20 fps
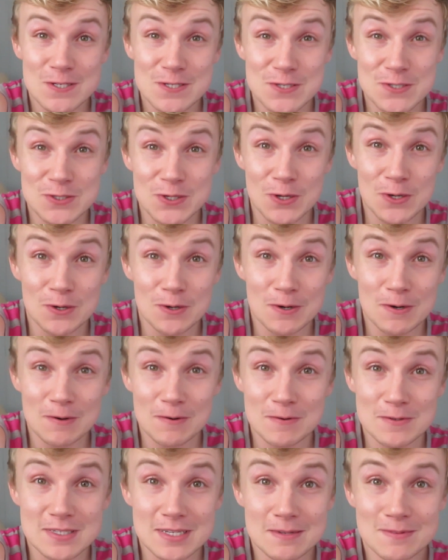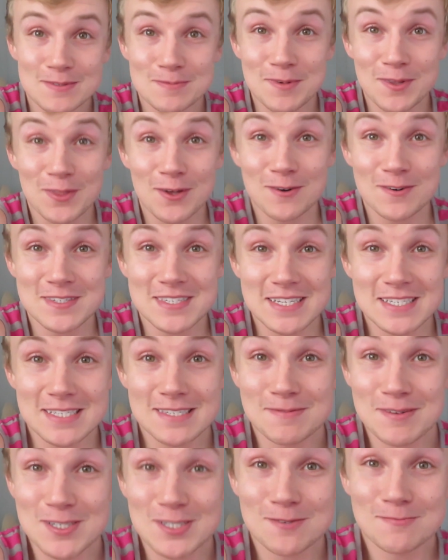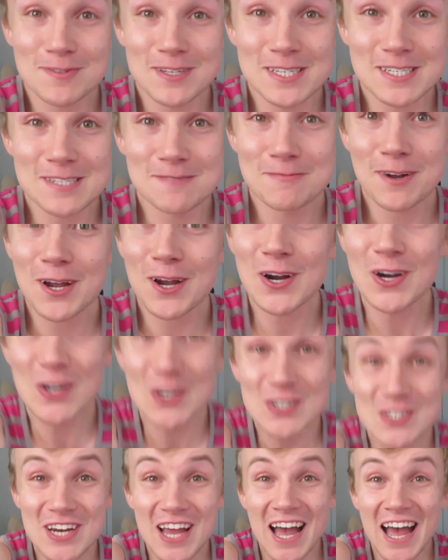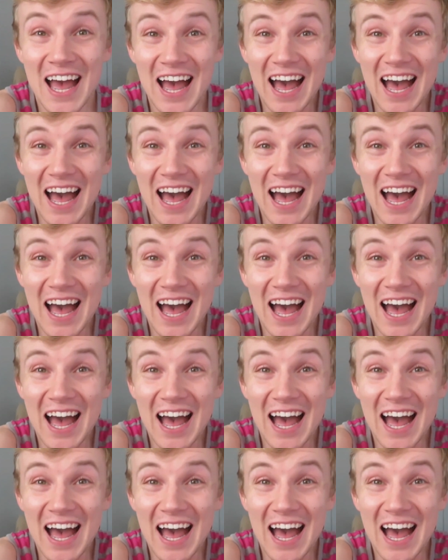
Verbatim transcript: So Sam Smith always has a special place in my heart.